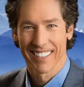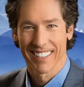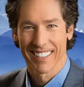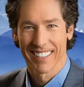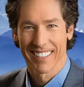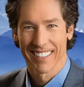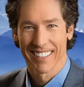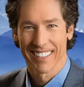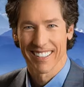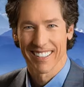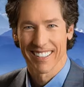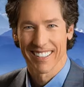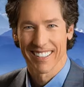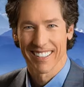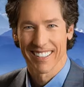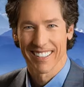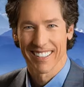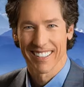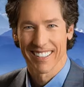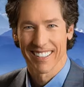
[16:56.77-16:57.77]

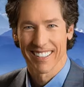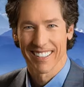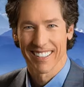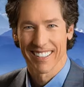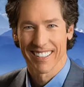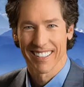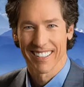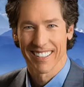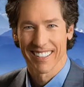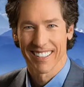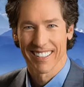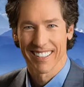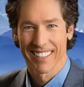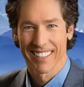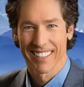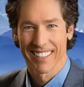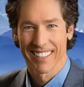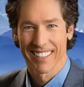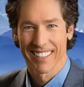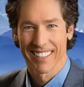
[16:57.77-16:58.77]

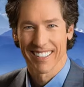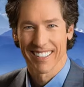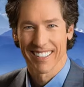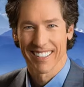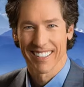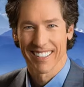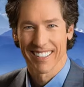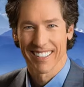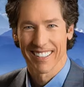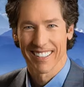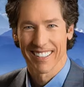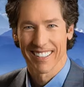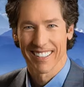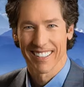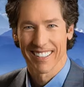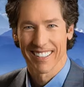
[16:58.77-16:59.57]
This is a still picture; no speech is visible.